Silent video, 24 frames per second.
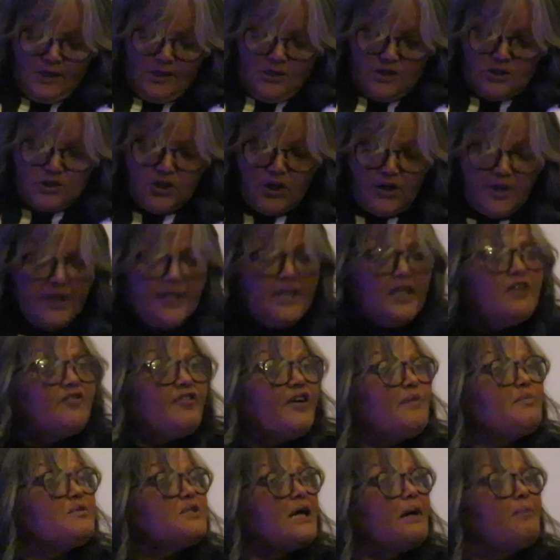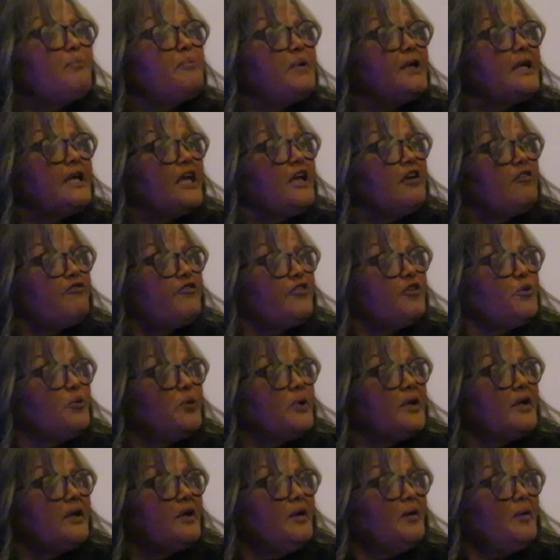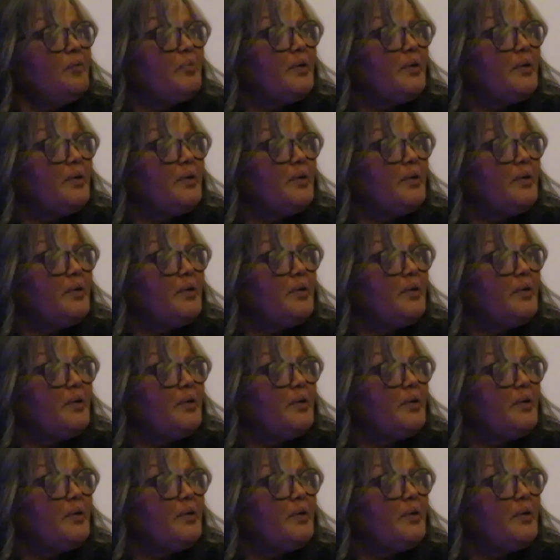Sorry if I'm jumping everywhere,